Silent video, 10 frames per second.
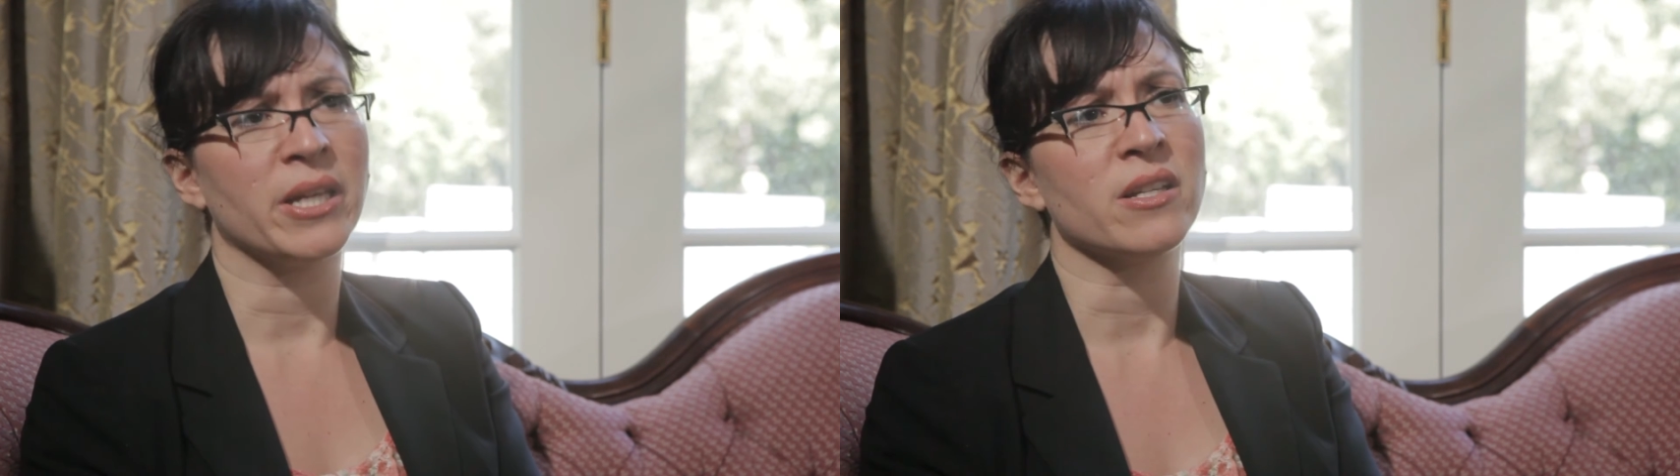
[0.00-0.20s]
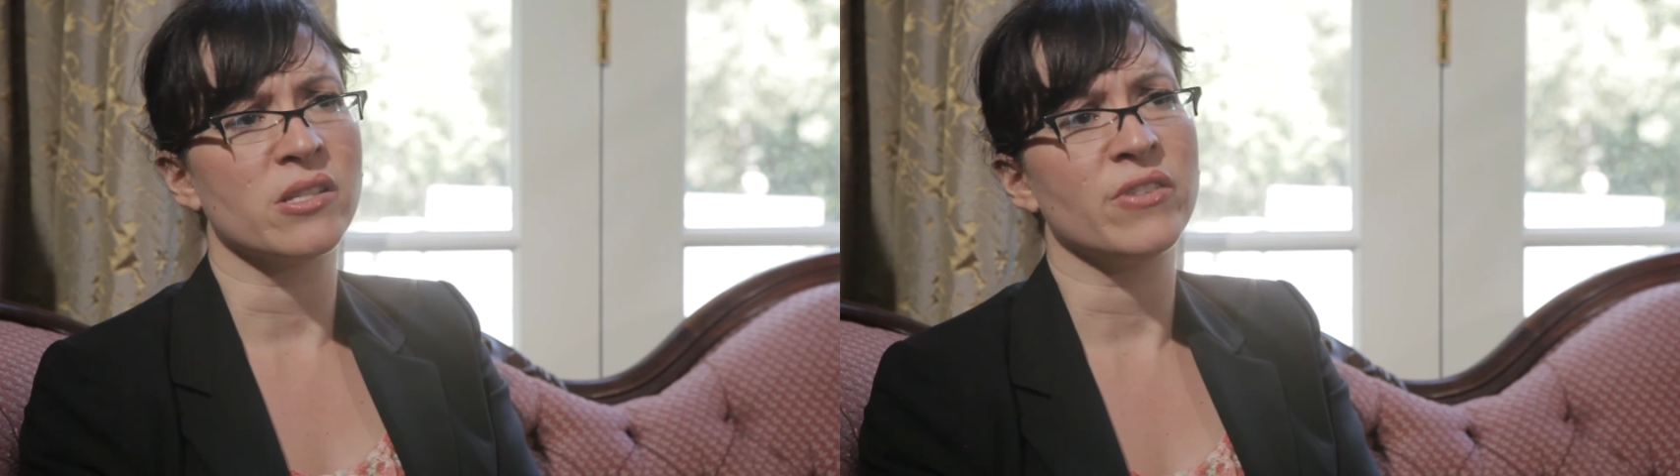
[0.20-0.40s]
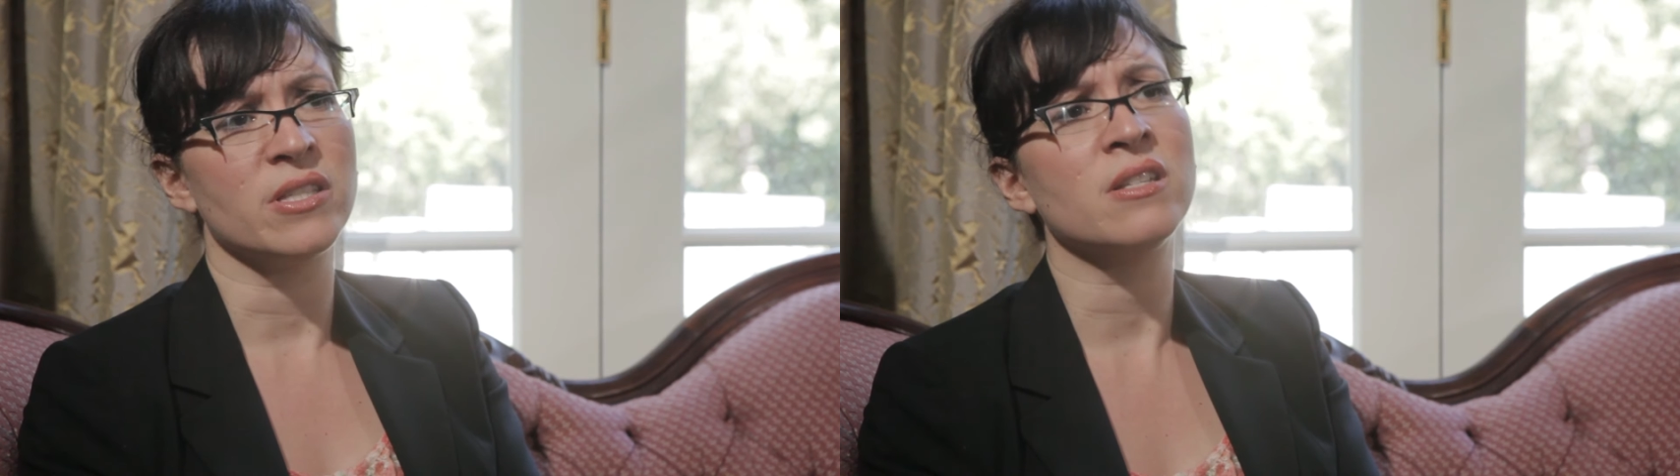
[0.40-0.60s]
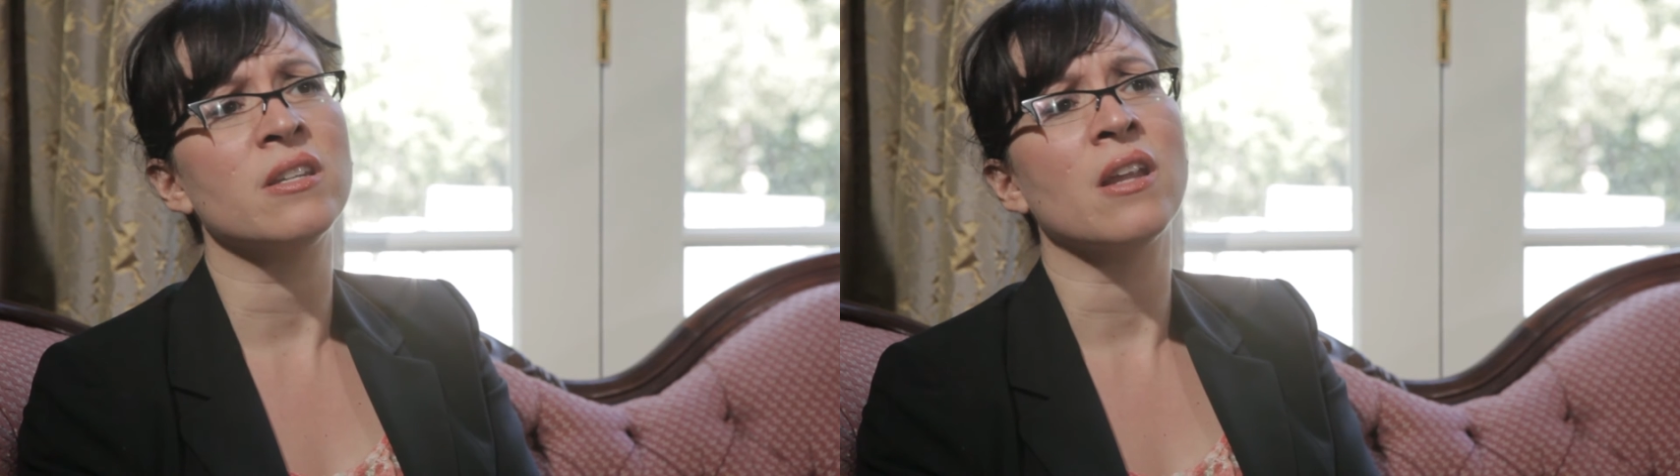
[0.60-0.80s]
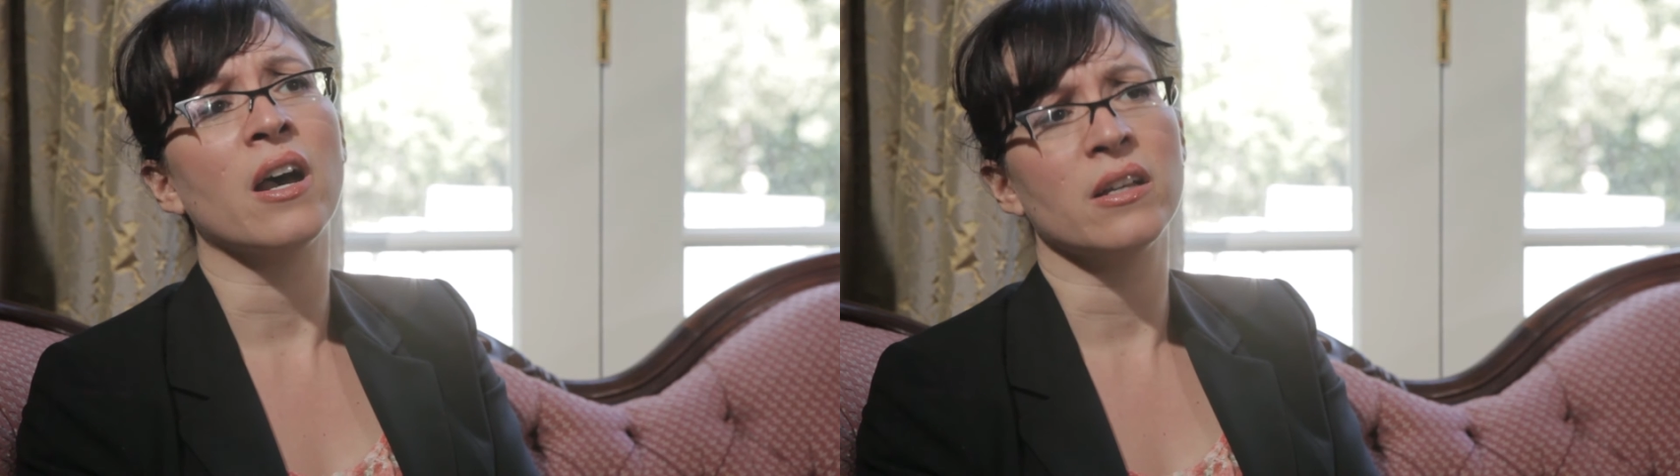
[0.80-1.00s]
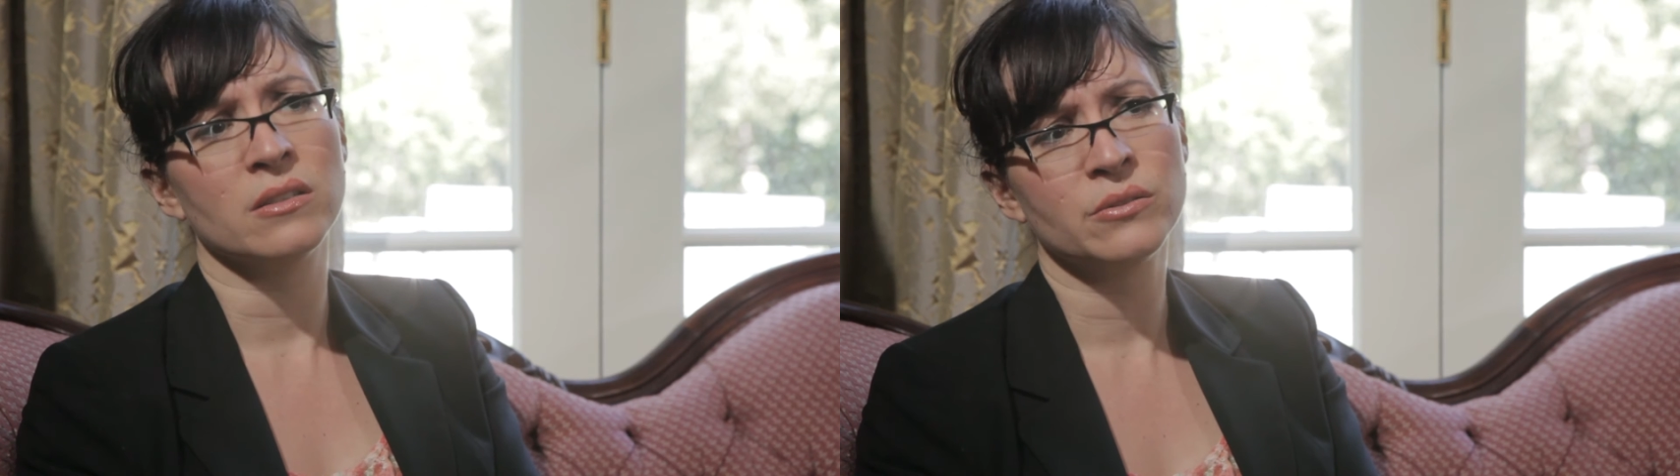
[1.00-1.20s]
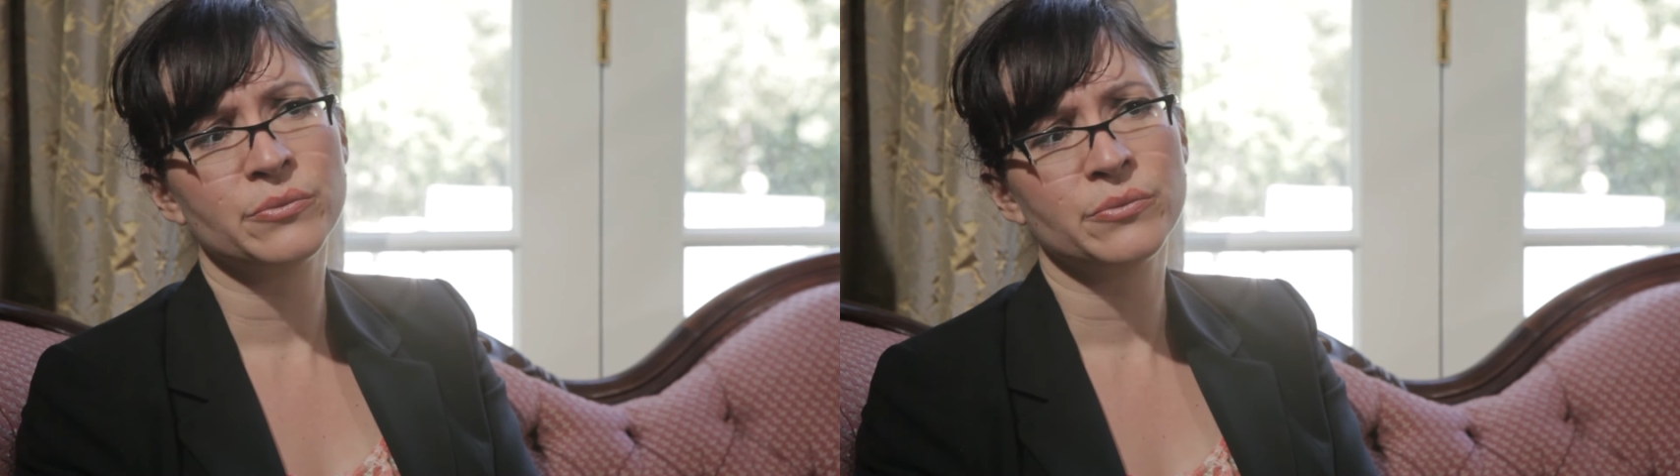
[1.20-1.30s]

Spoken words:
because of his denial.